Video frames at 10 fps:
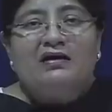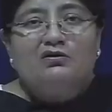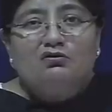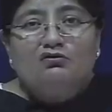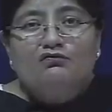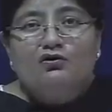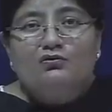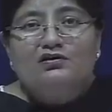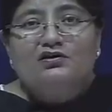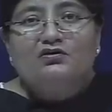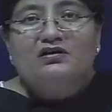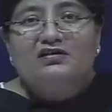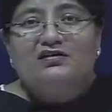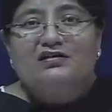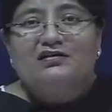look forward to
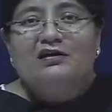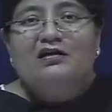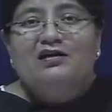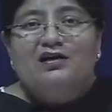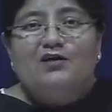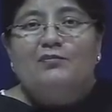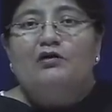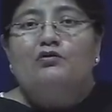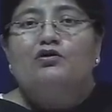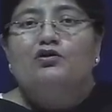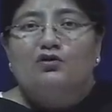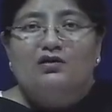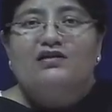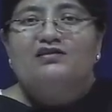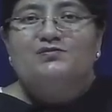hearing about
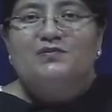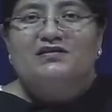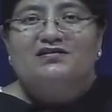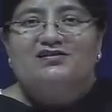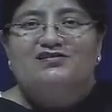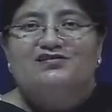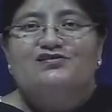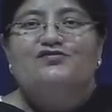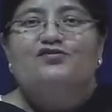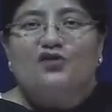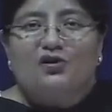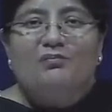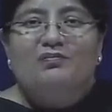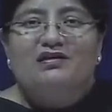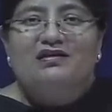your expectations
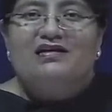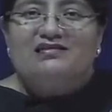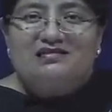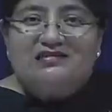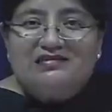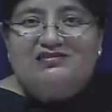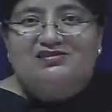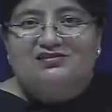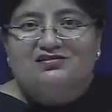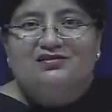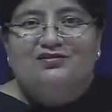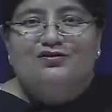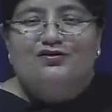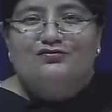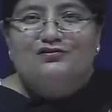from me as a teacher
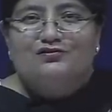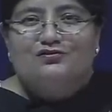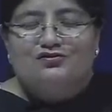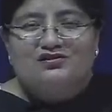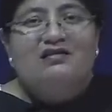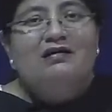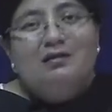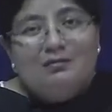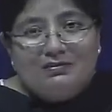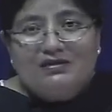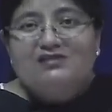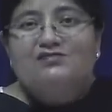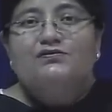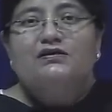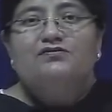of this course. Please
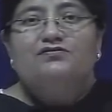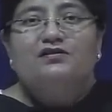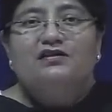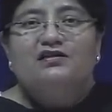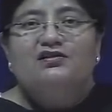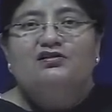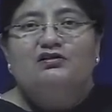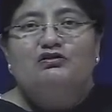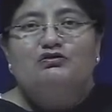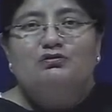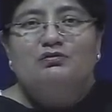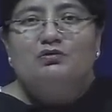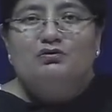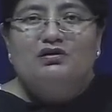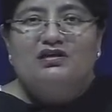feel free to
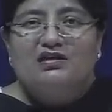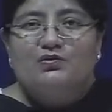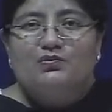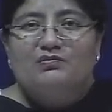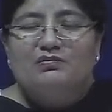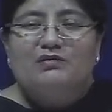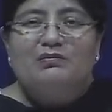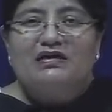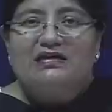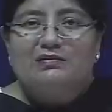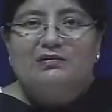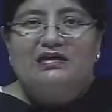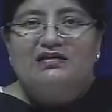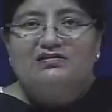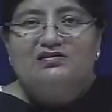communicate with me. My
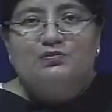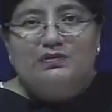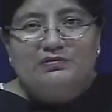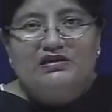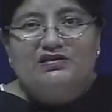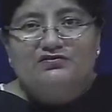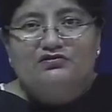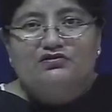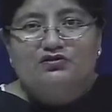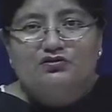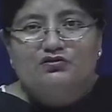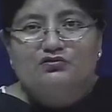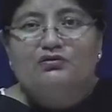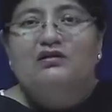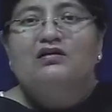email address will be given to
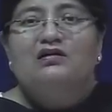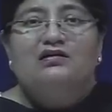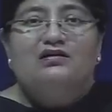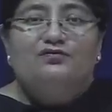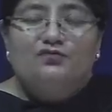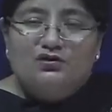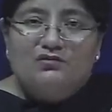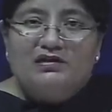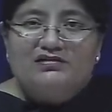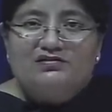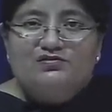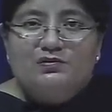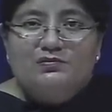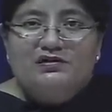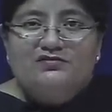you, the forum address
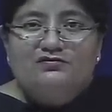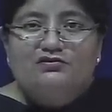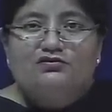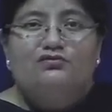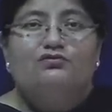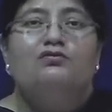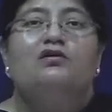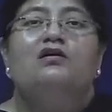will be given to you.